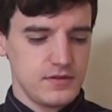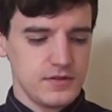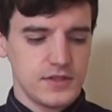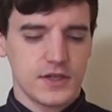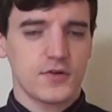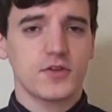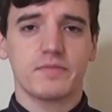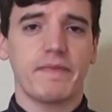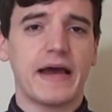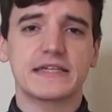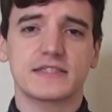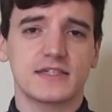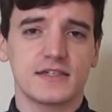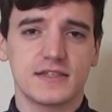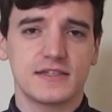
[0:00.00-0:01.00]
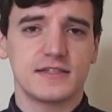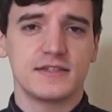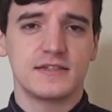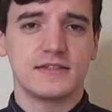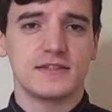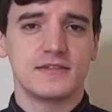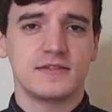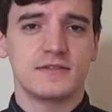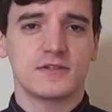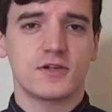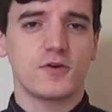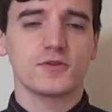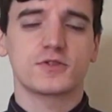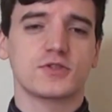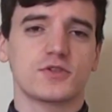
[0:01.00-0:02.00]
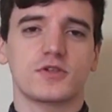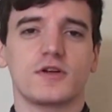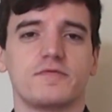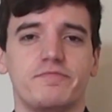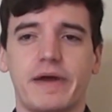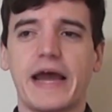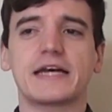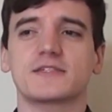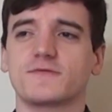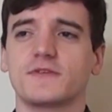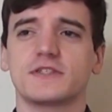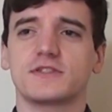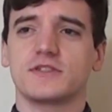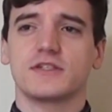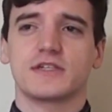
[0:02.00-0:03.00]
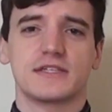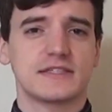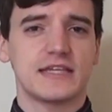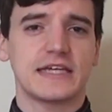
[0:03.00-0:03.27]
you know, the masculine culture of bass fishing is,